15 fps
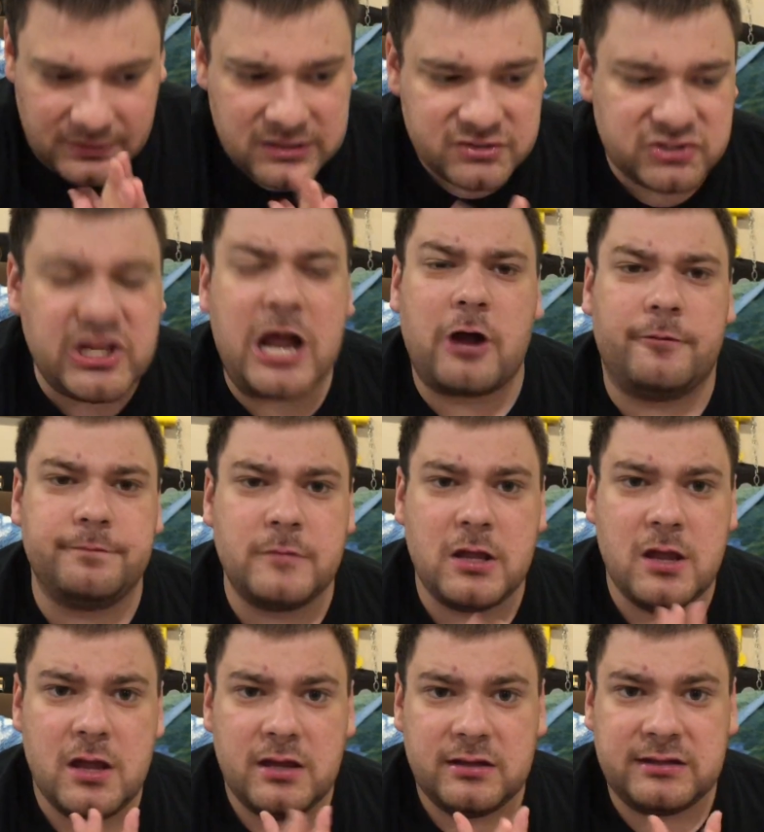So,
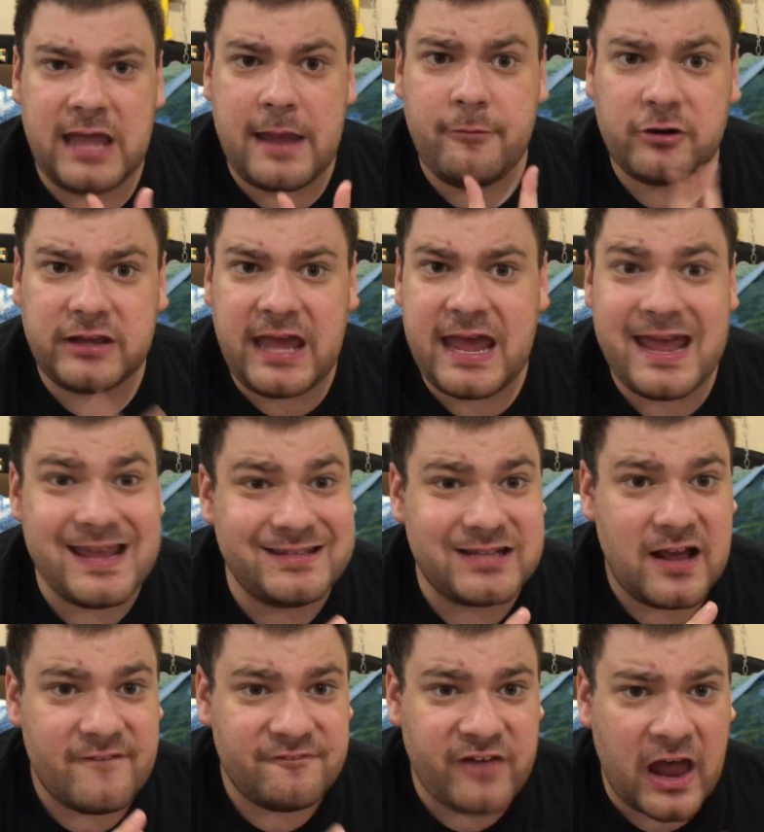Gamer
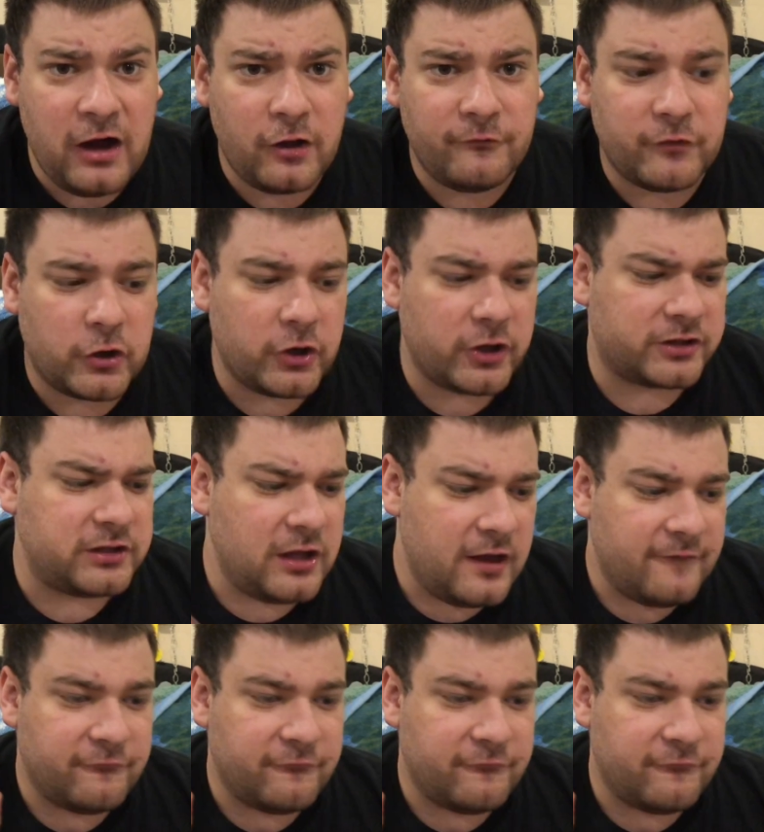K's final verdict